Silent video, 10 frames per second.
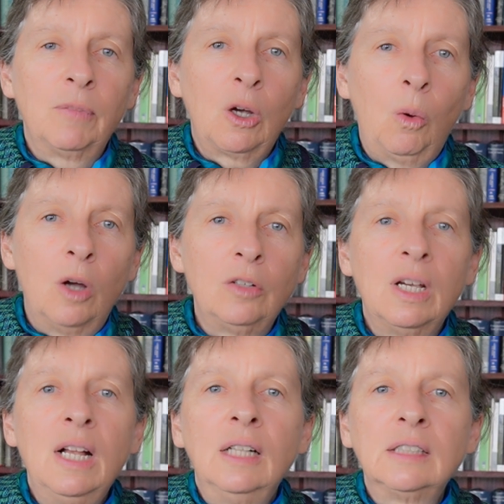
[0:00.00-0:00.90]
quote,
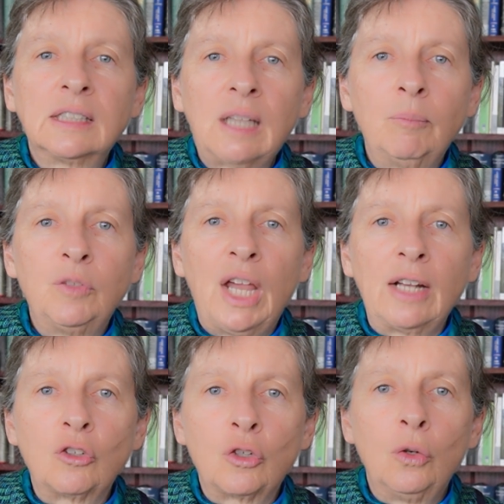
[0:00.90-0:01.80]

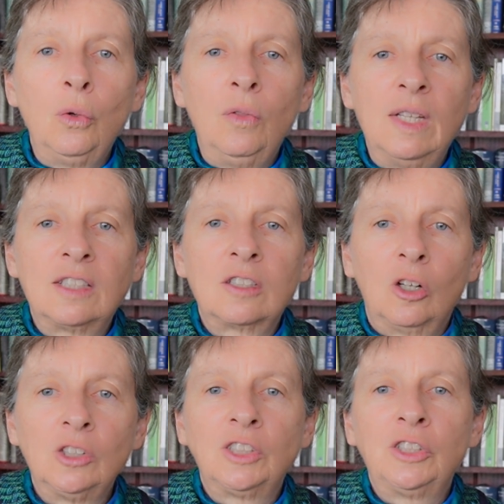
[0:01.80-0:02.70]
subject to this
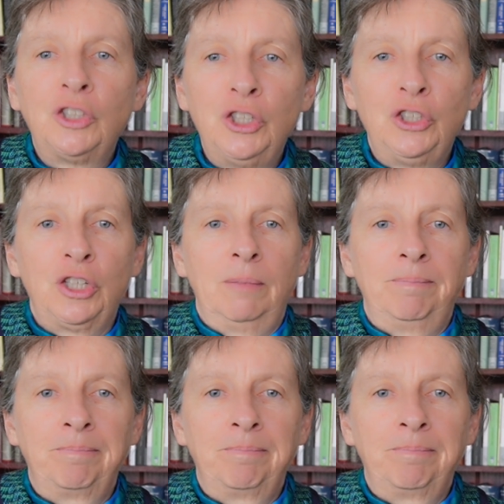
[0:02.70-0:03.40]
Constitution.